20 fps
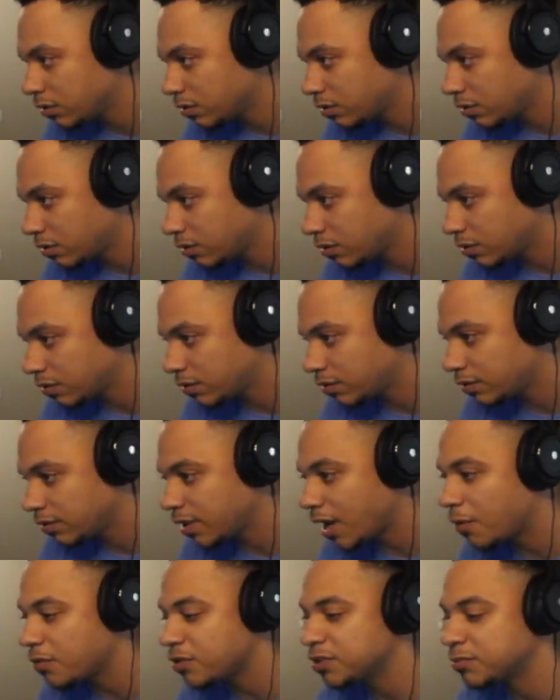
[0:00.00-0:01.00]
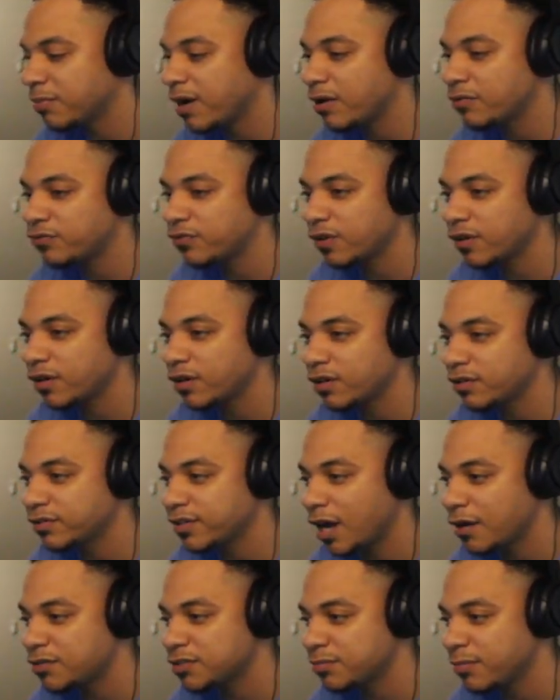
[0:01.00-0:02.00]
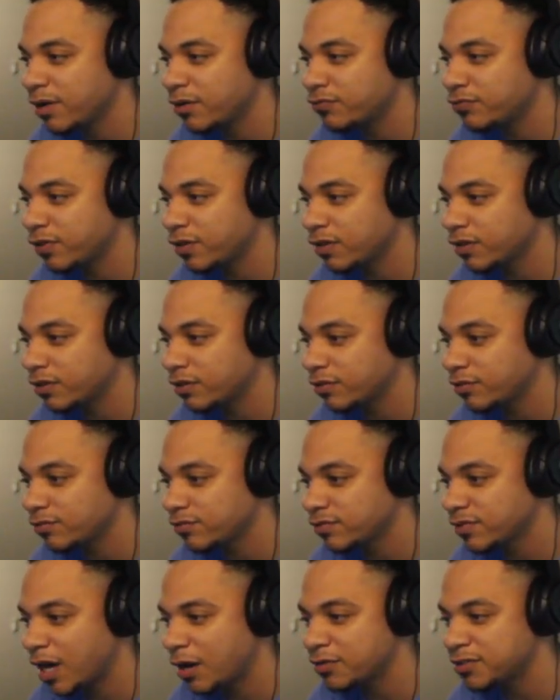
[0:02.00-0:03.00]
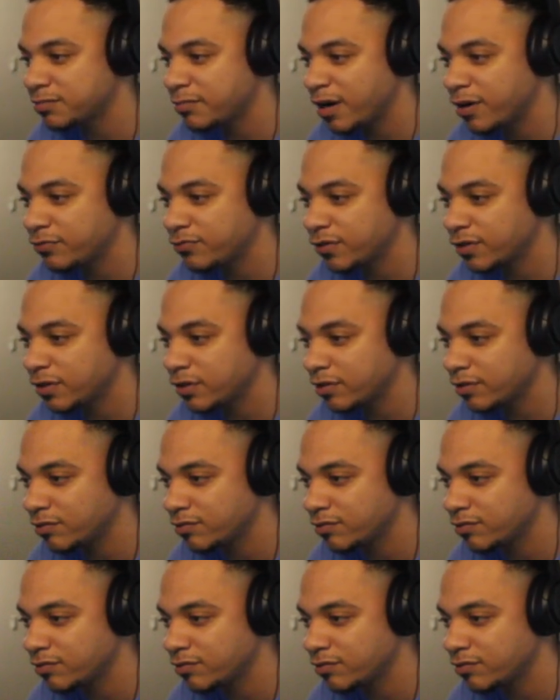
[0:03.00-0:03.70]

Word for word: That was my fault. That was my fault. That was my fault.